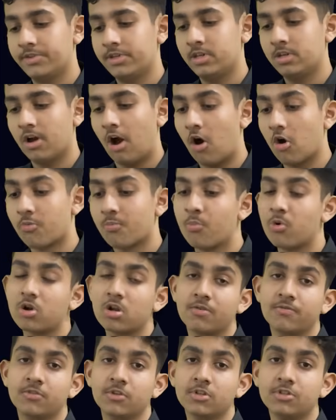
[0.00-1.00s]
the output
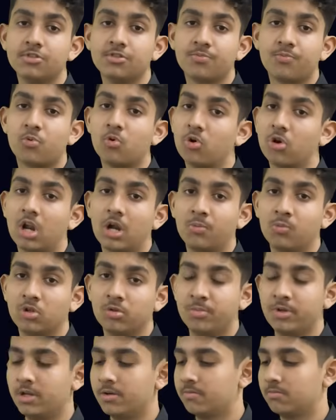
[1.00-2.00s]
of this program will
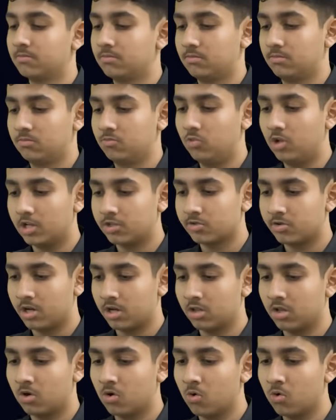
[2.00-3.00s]
be? Let's run
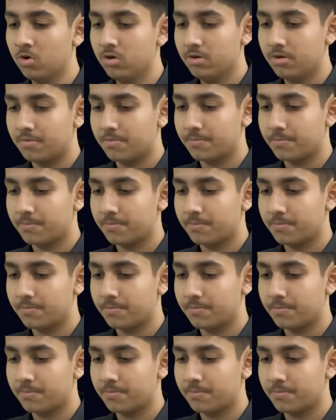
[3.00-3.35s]
the code.